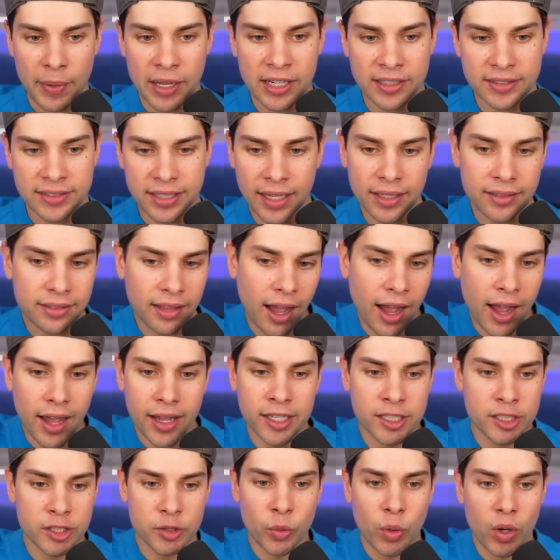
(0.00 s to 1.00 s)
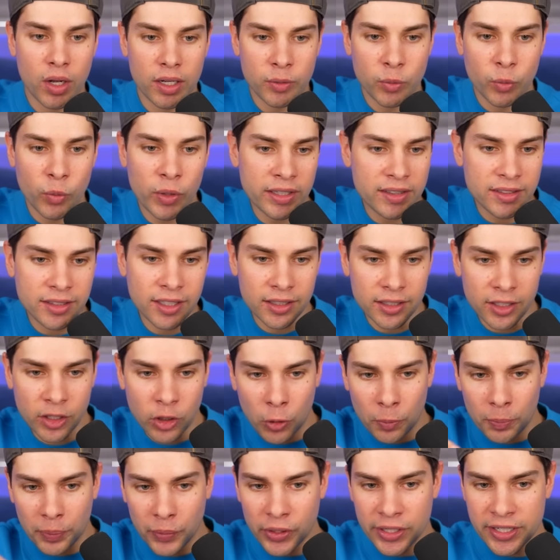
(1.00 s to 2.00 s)
going to take the highest one with the
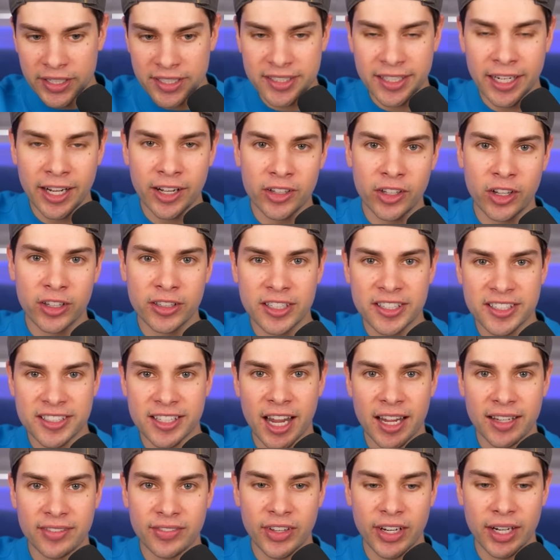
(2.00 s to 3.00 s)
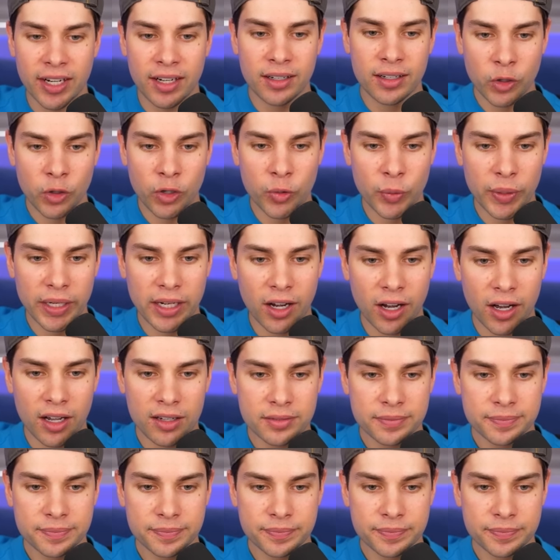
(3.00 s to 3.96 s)
little play style on the side there. Who do we got?